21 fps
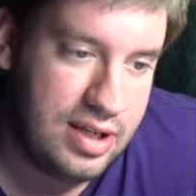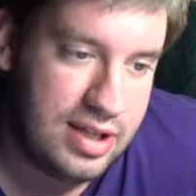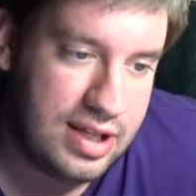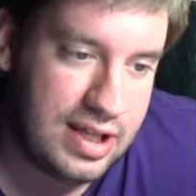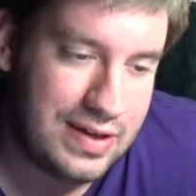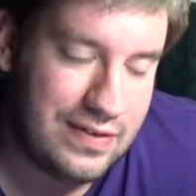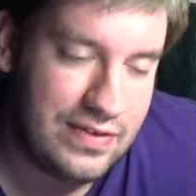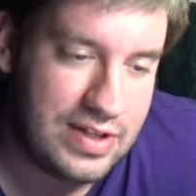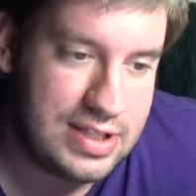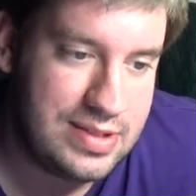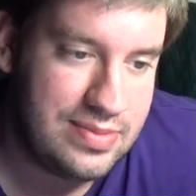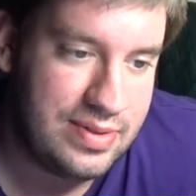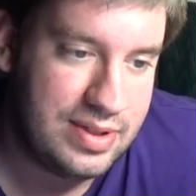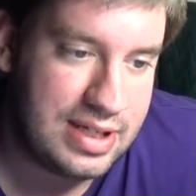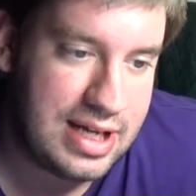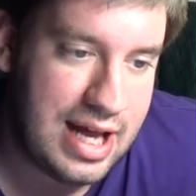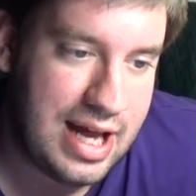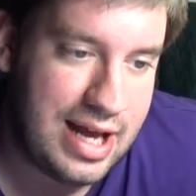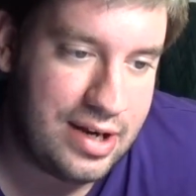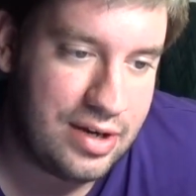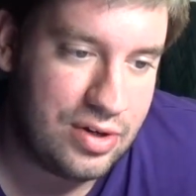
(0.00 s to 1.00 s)
The invincible
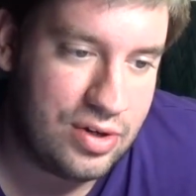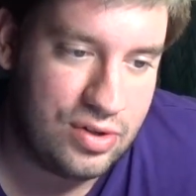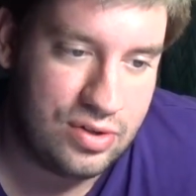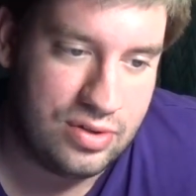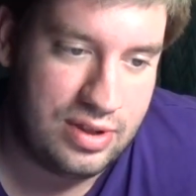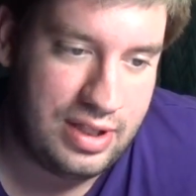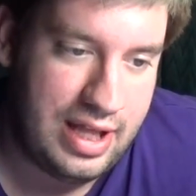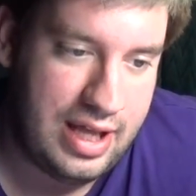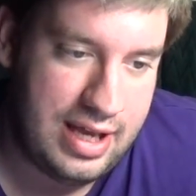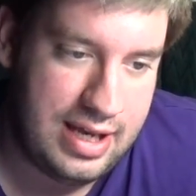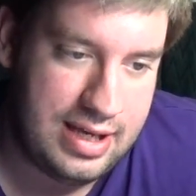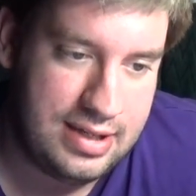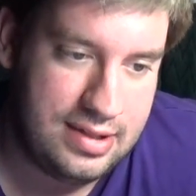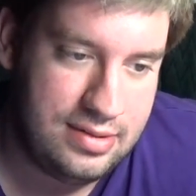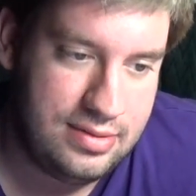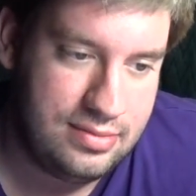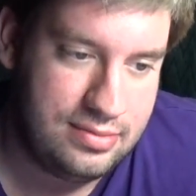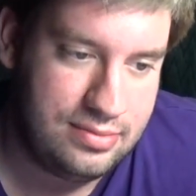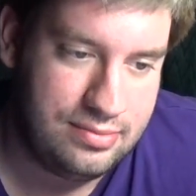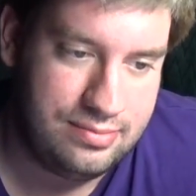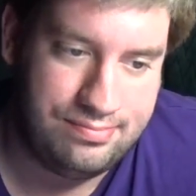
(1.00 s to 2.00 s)
god
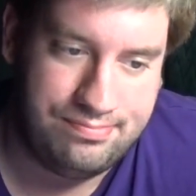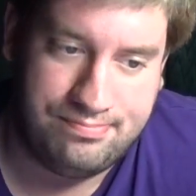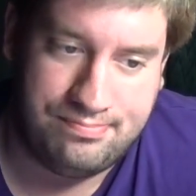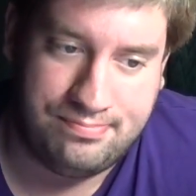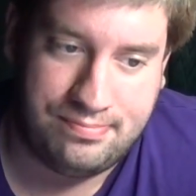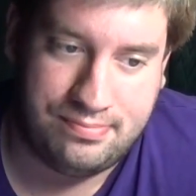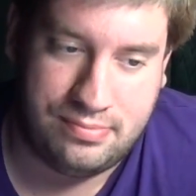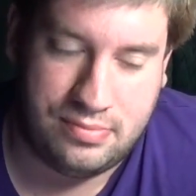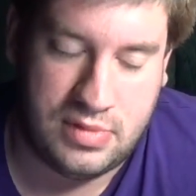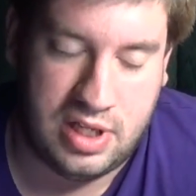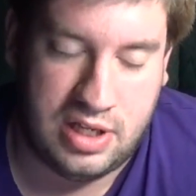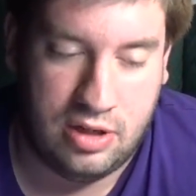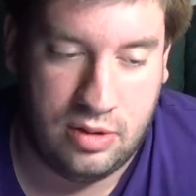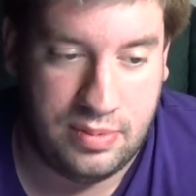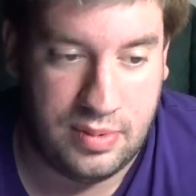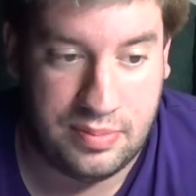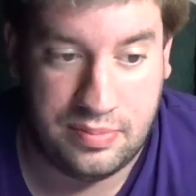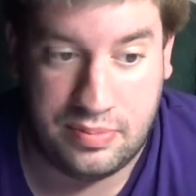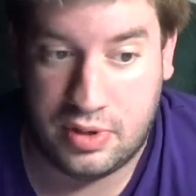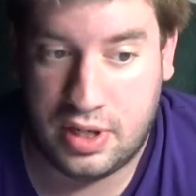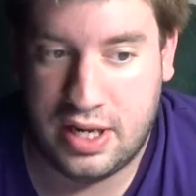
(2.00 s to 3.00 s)
Erlang, I hope
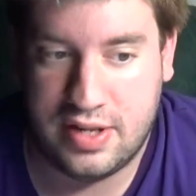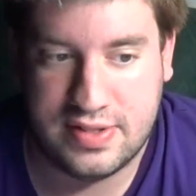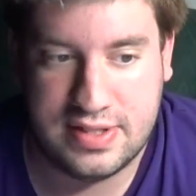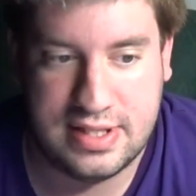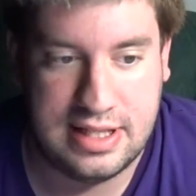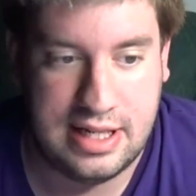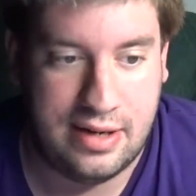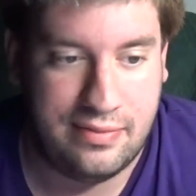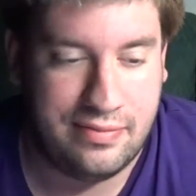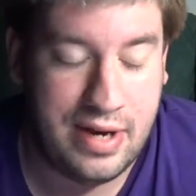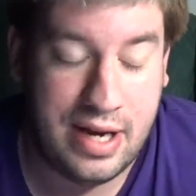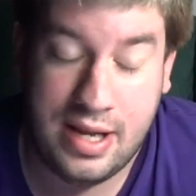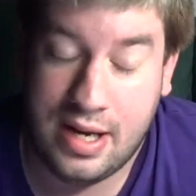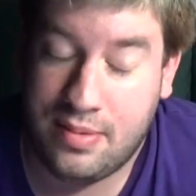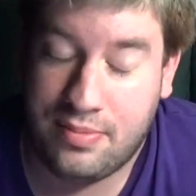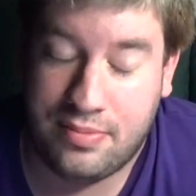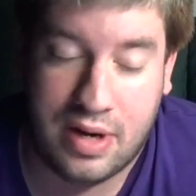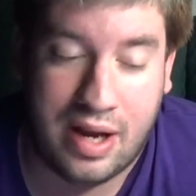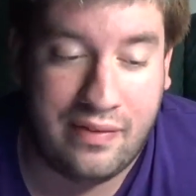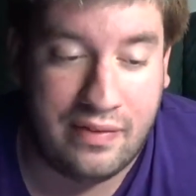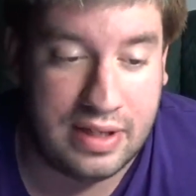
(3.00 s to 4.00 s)
I'm pronouncing that right,
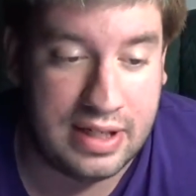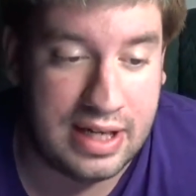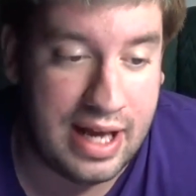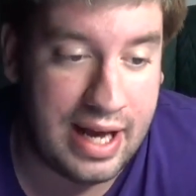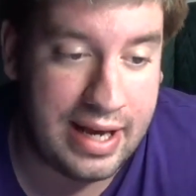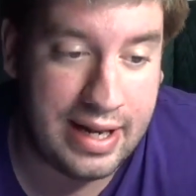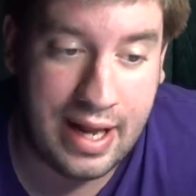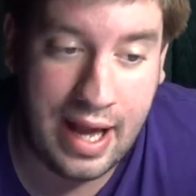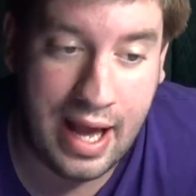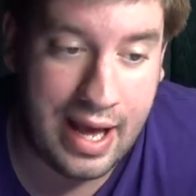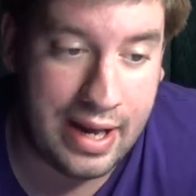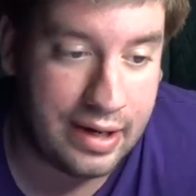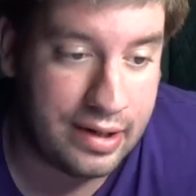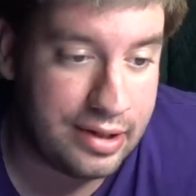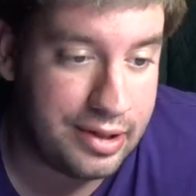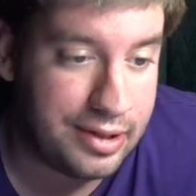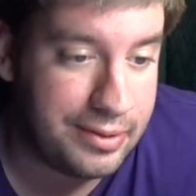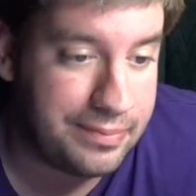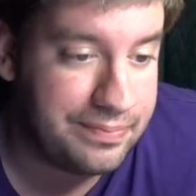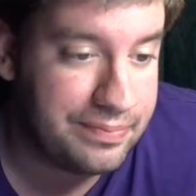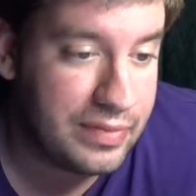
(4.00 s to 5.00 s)
I'm probably not, I don't
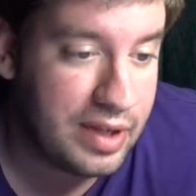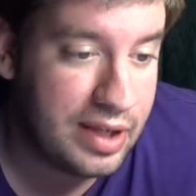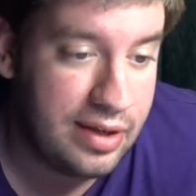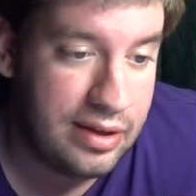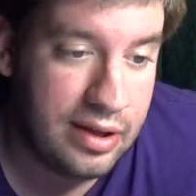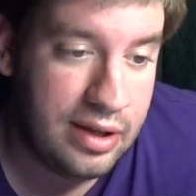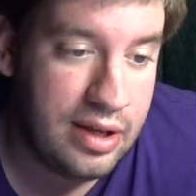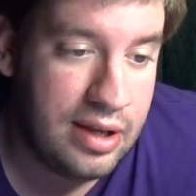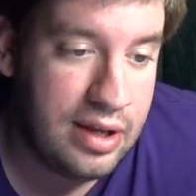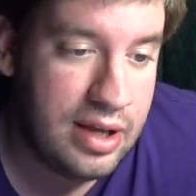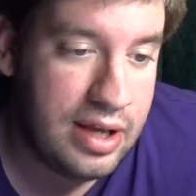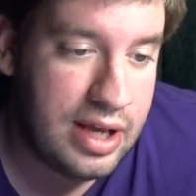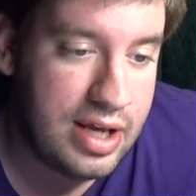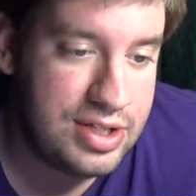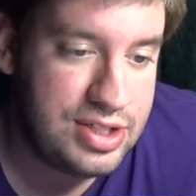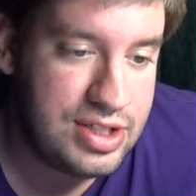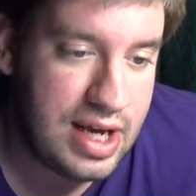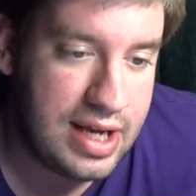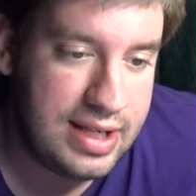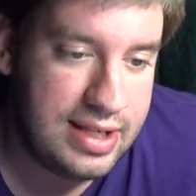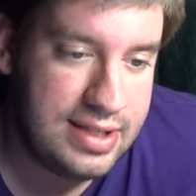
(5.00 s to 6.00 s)
know, In
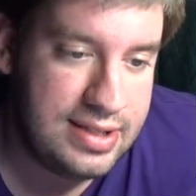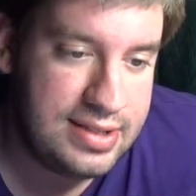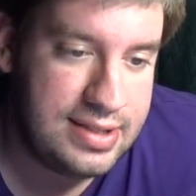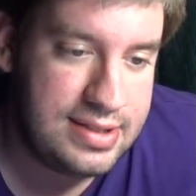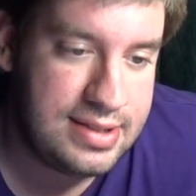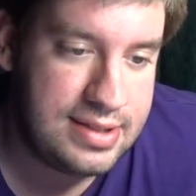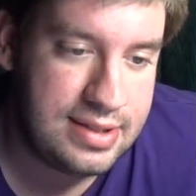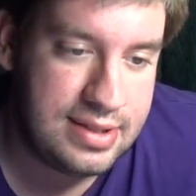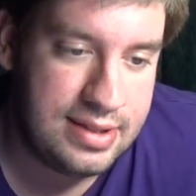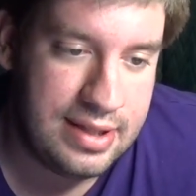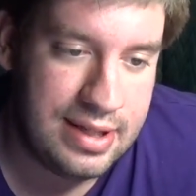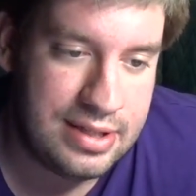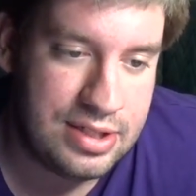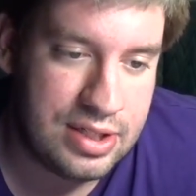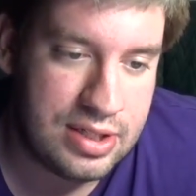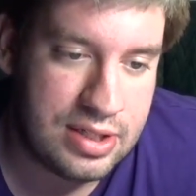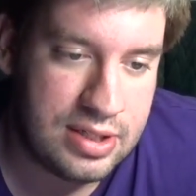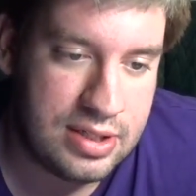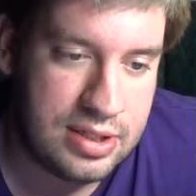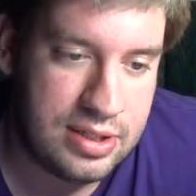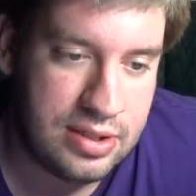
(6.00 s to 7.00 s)
Chinese
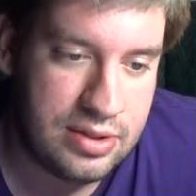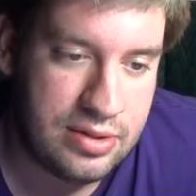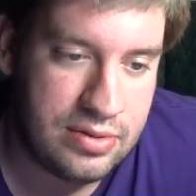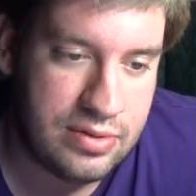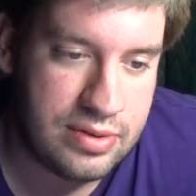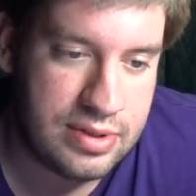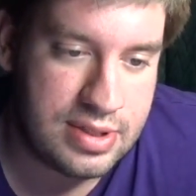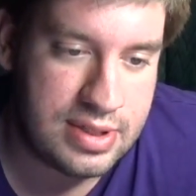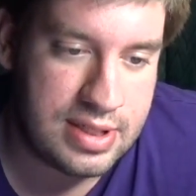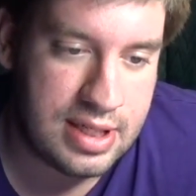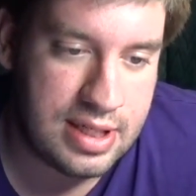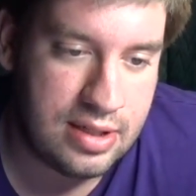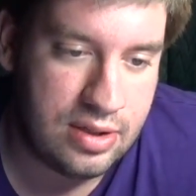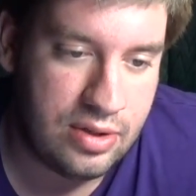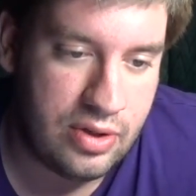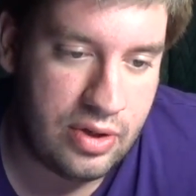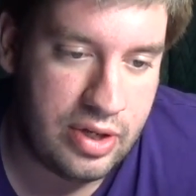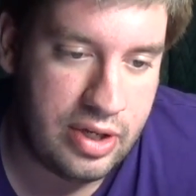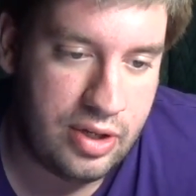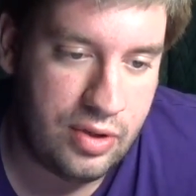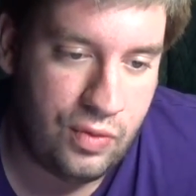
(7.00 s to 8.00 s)
legend, used a
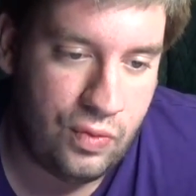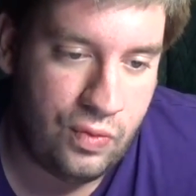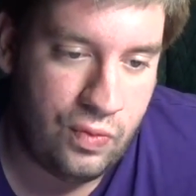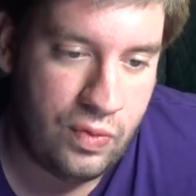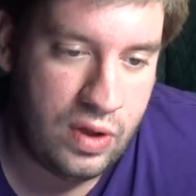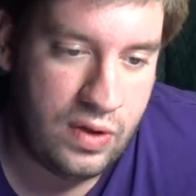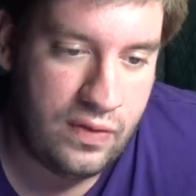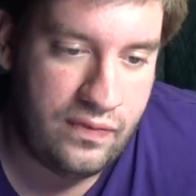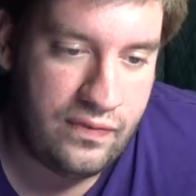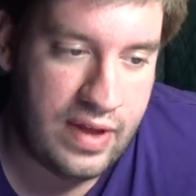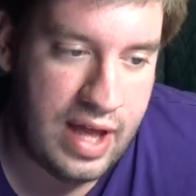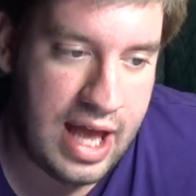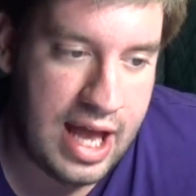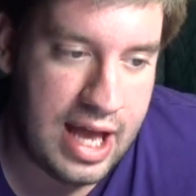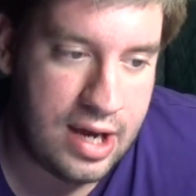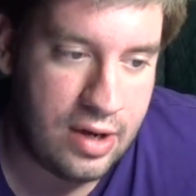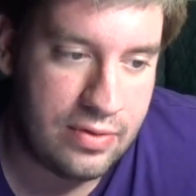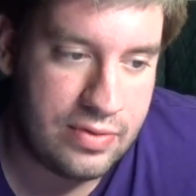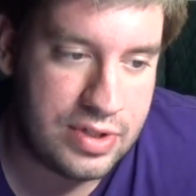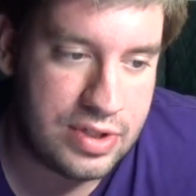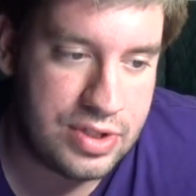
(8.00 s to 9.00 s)
loyal
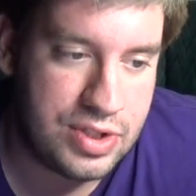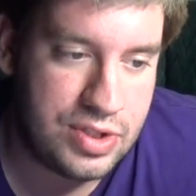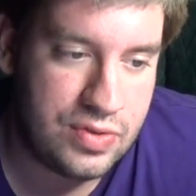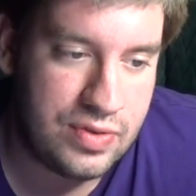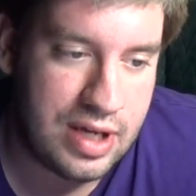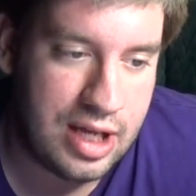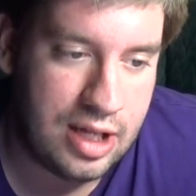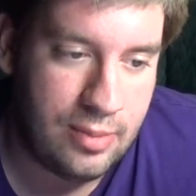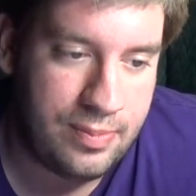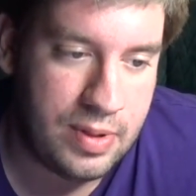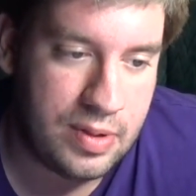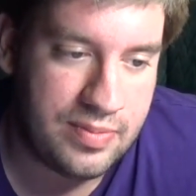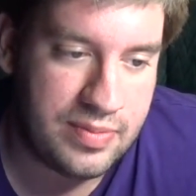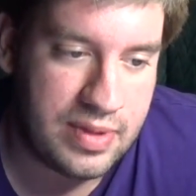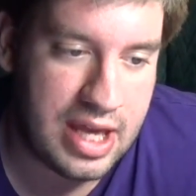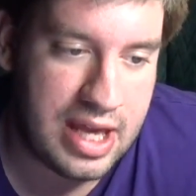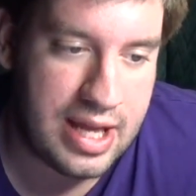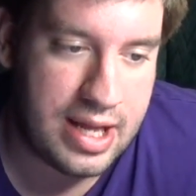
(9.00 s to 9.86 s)
wolfhound to help him